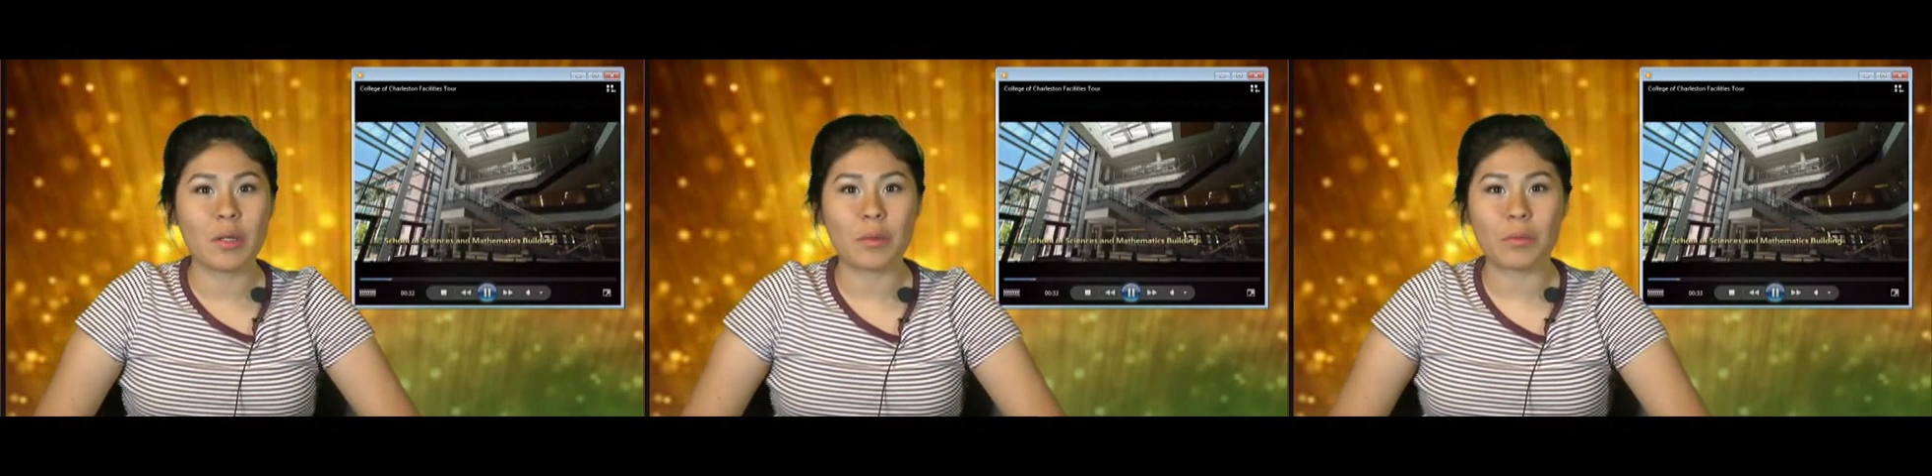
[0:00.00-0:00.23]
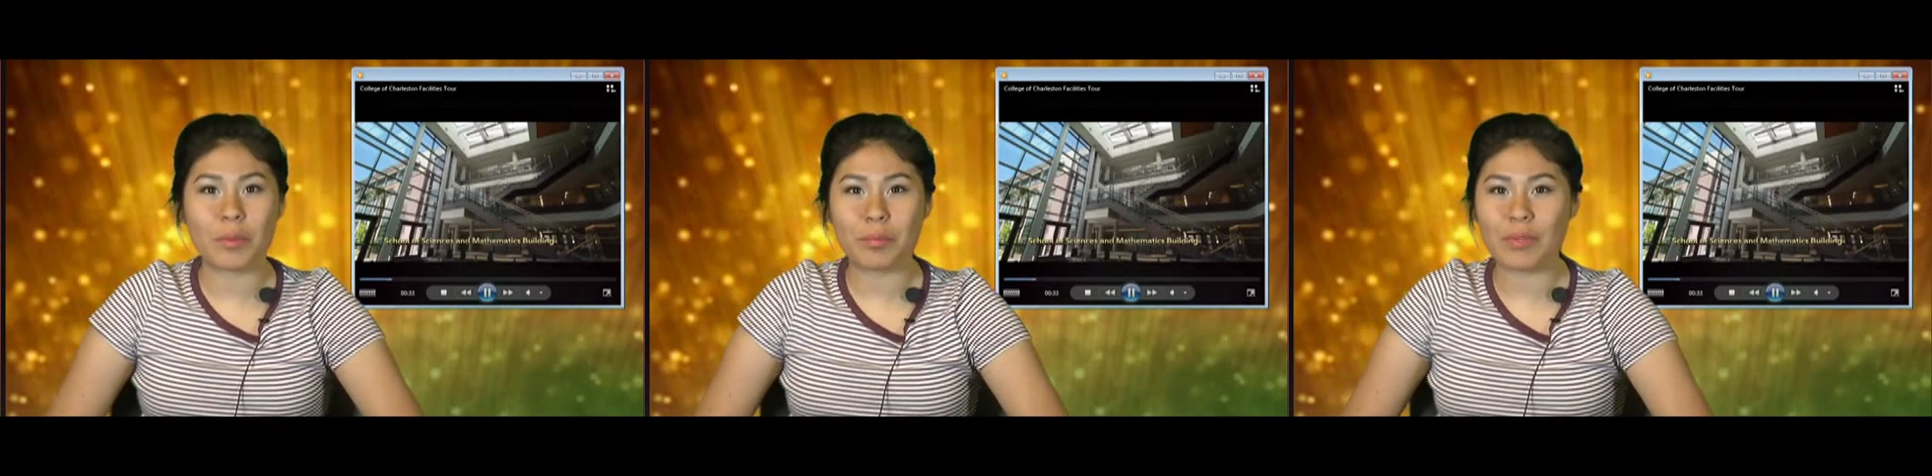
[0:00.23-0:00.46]

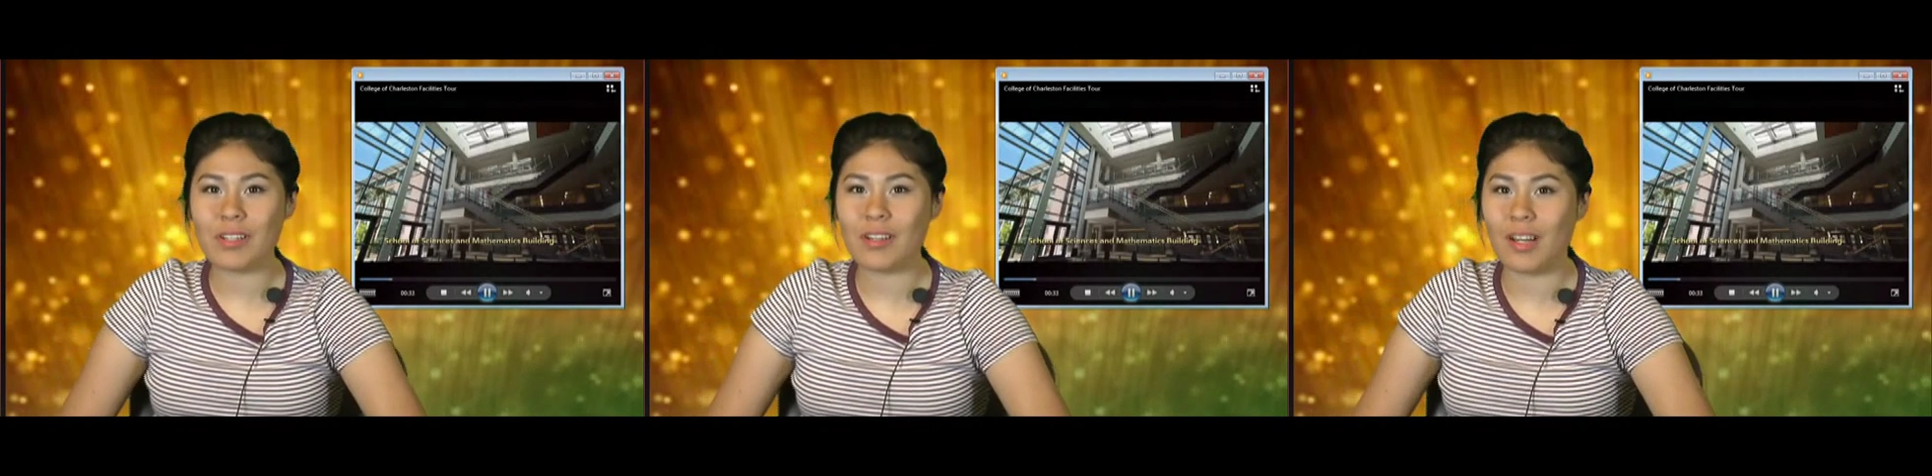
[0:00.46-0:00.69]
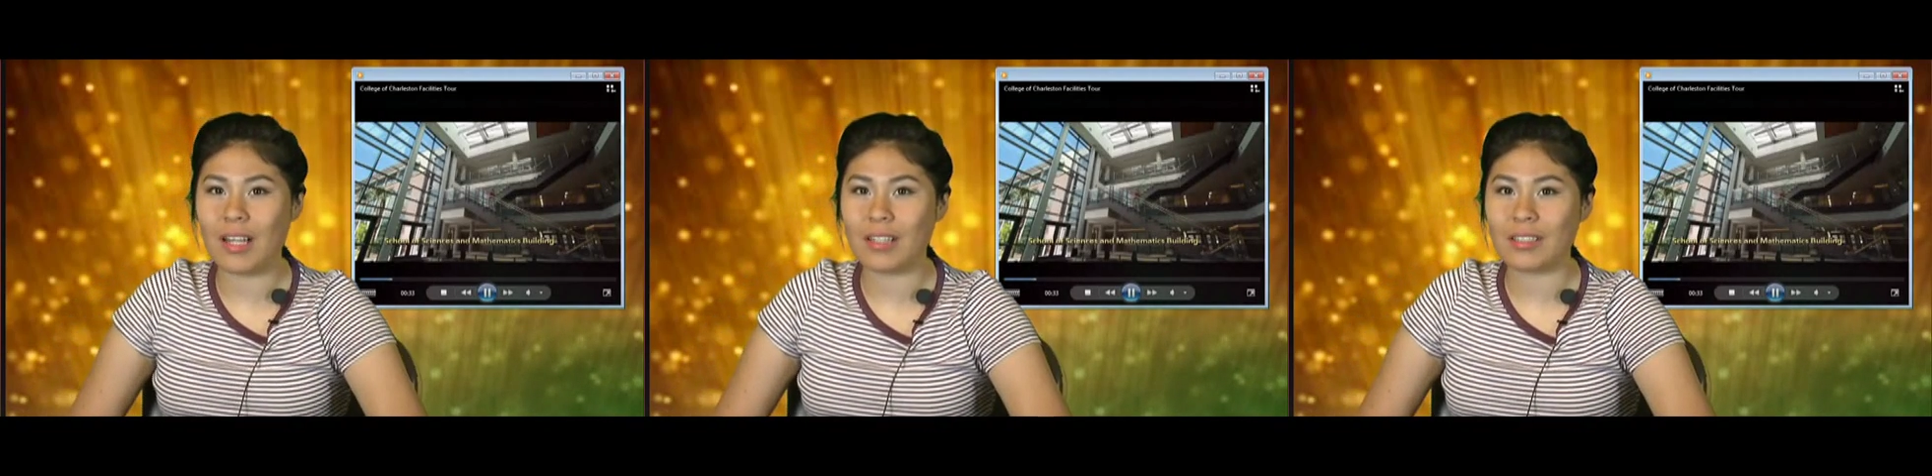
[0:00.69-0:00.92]
Ripon
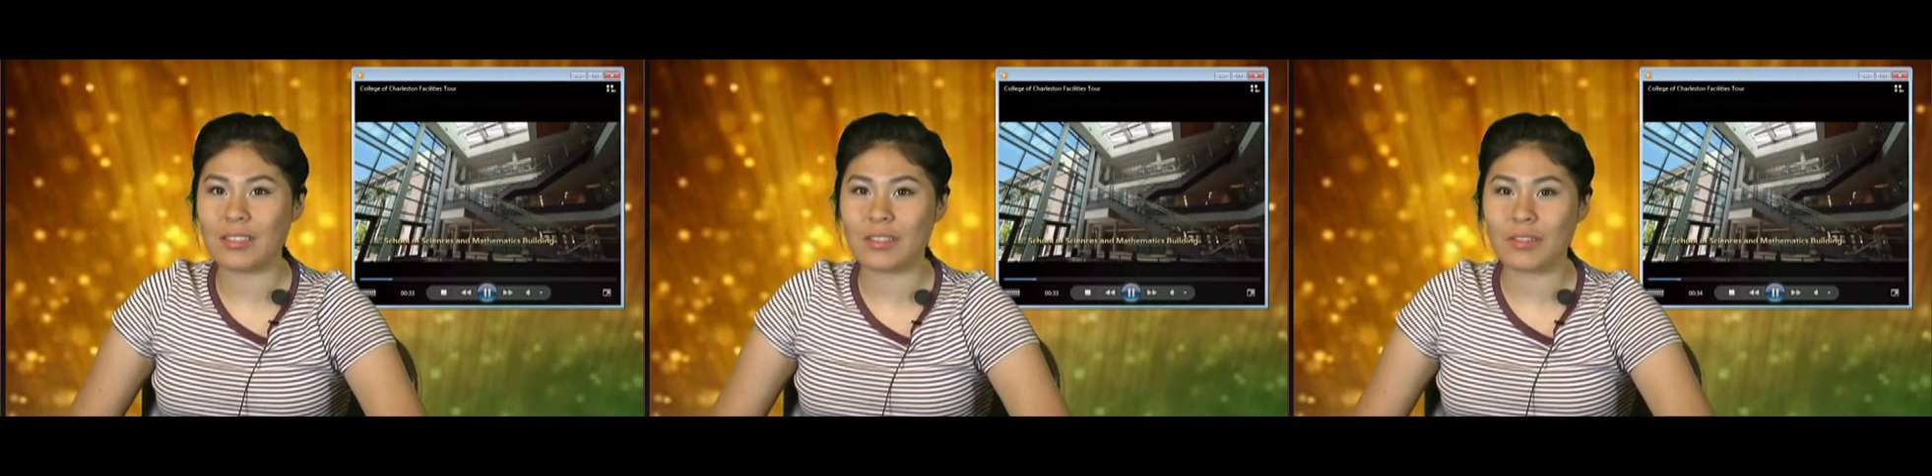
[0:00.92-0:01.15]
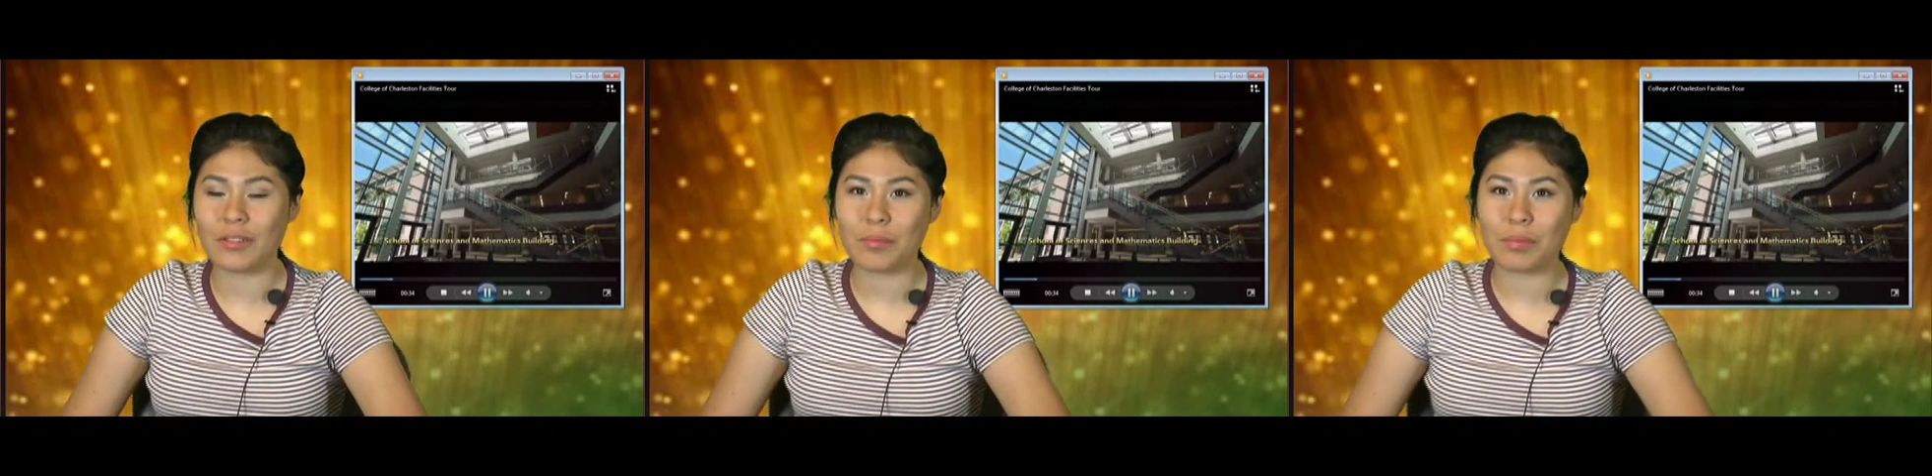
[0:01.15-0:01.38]
College
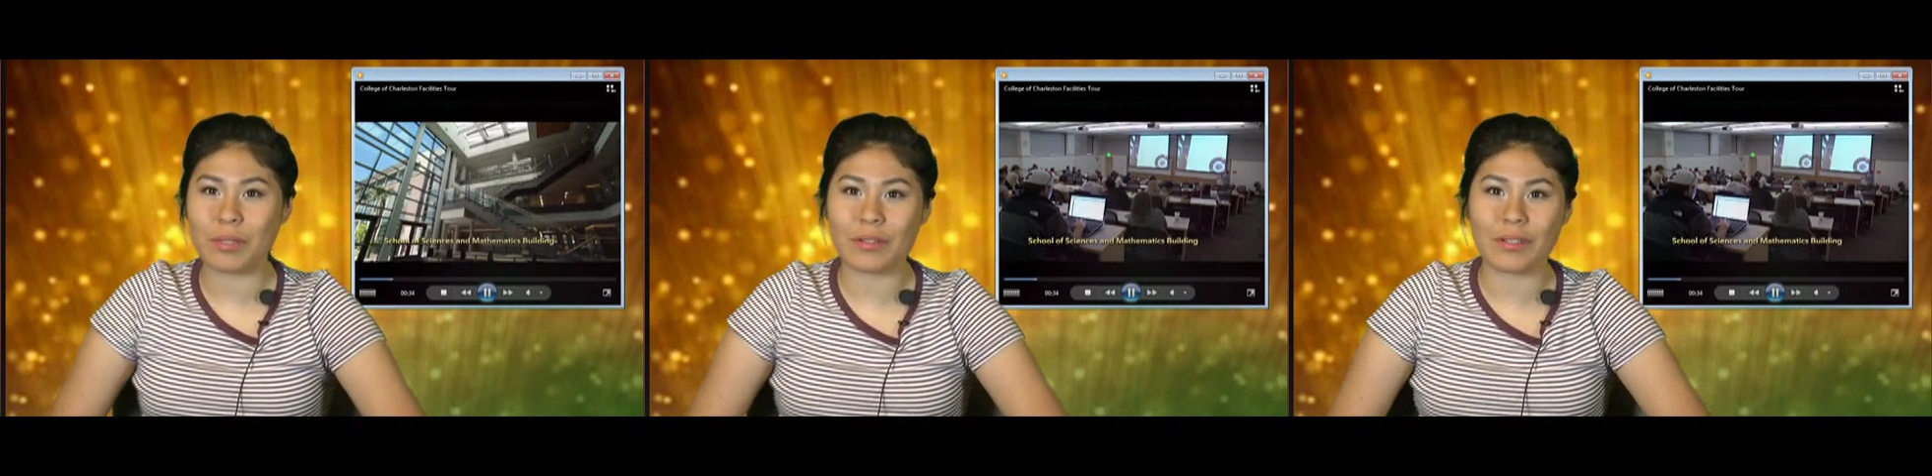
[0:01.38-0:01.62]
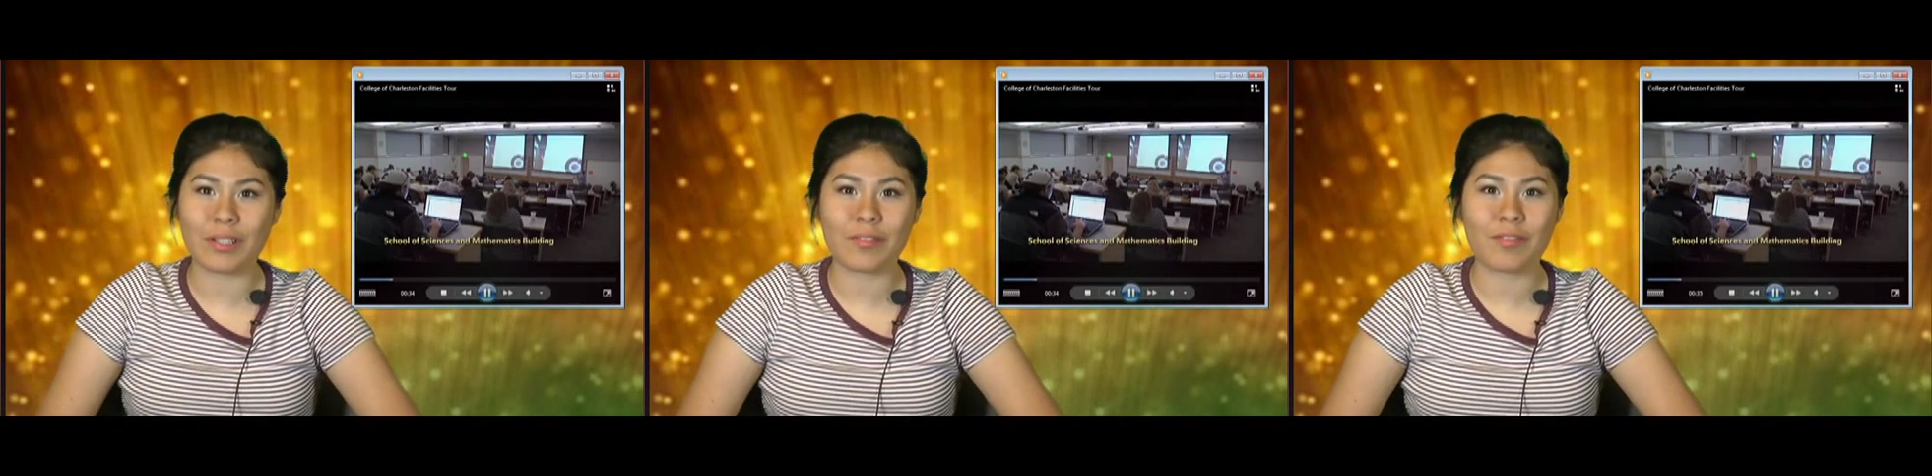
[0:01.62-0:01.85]
during
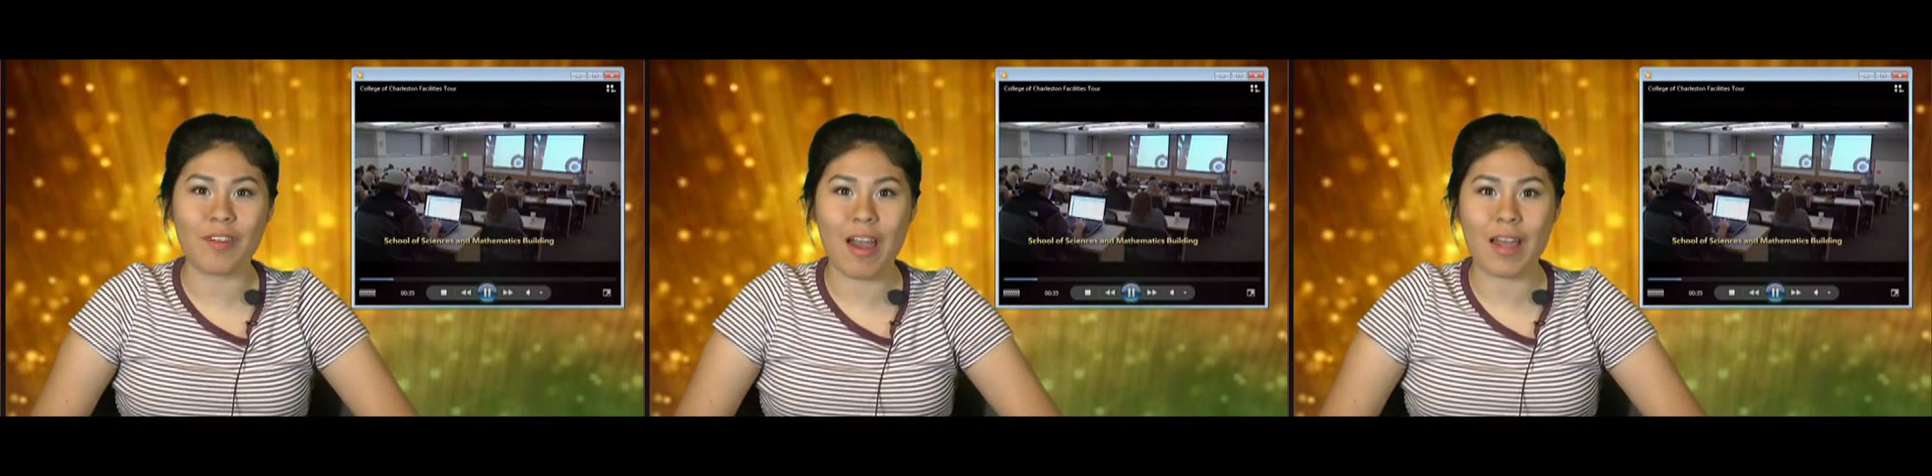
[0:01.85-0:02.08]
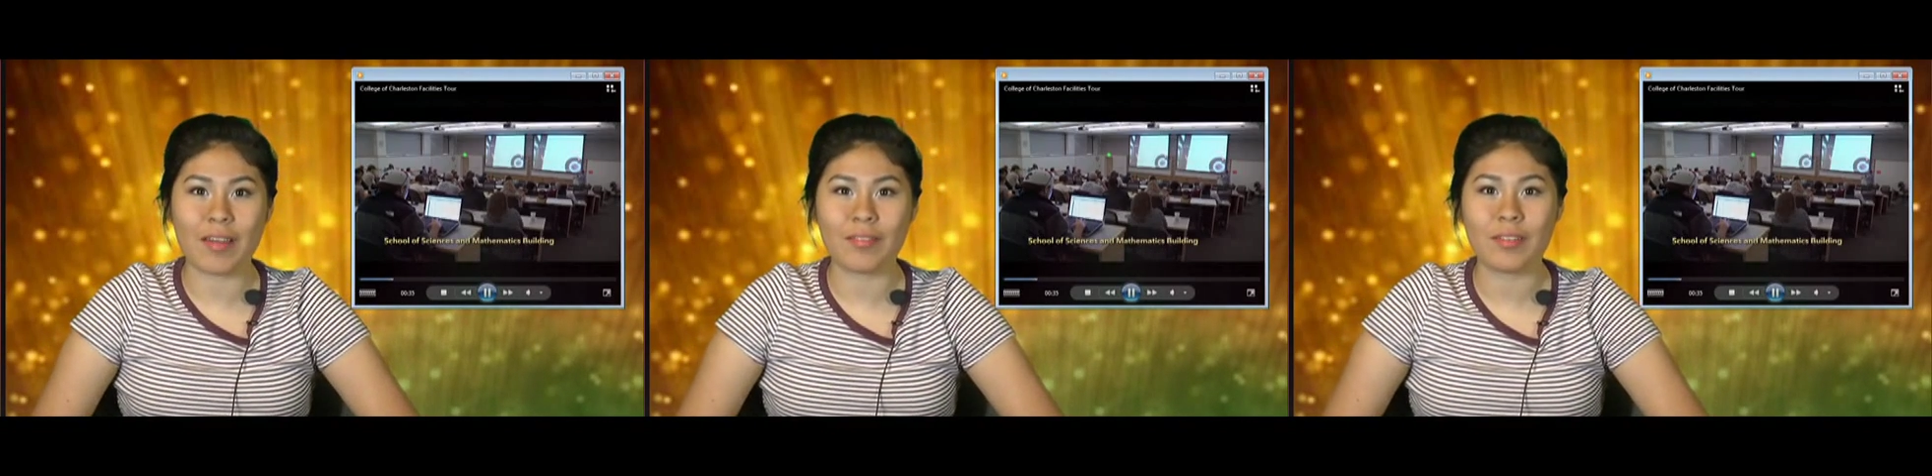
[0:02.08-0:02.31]
period
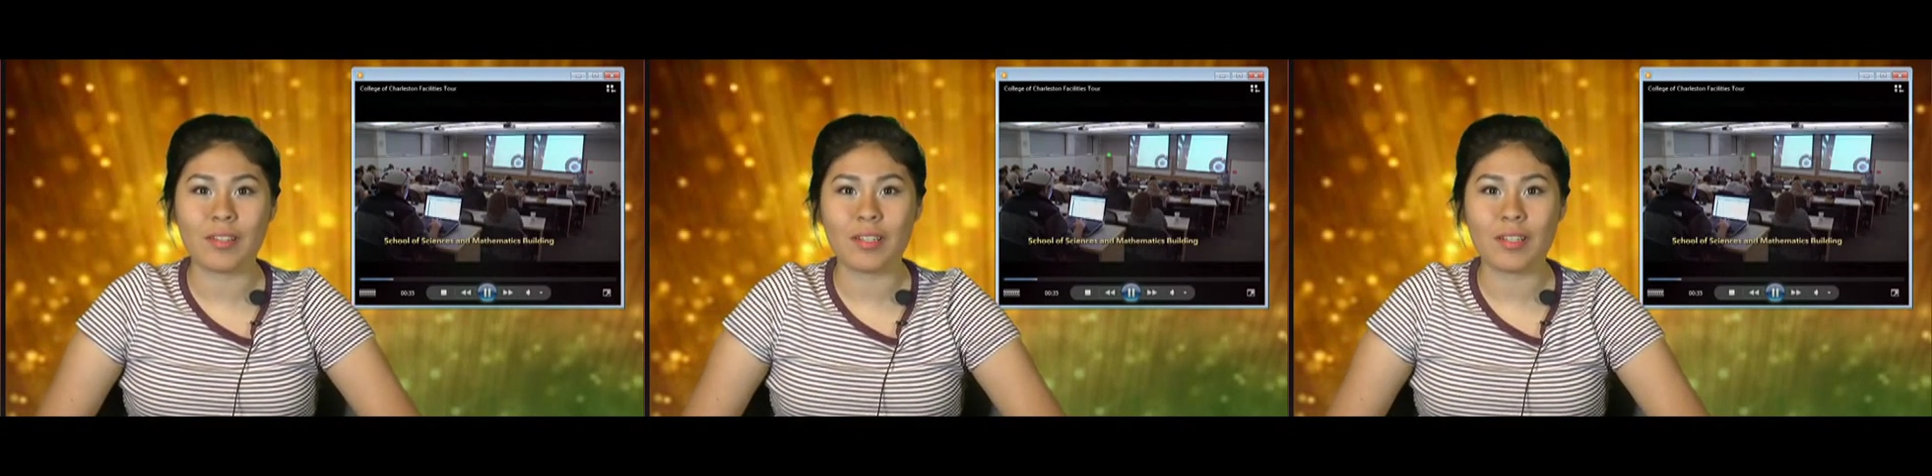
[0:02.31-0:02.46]
5.